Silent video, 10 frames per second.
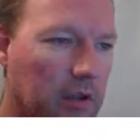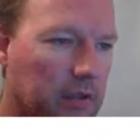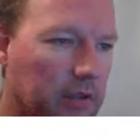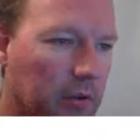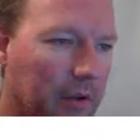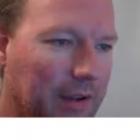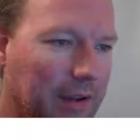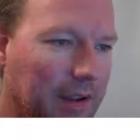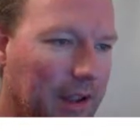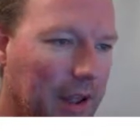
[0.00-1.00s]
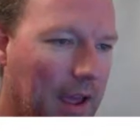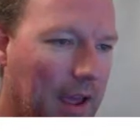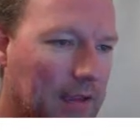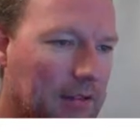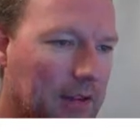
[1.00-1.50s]
So it
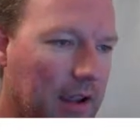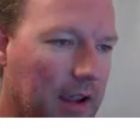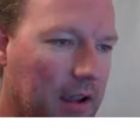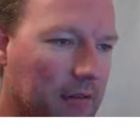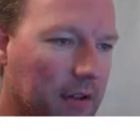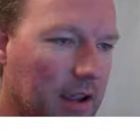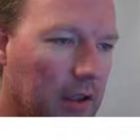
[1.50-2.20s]
has to have,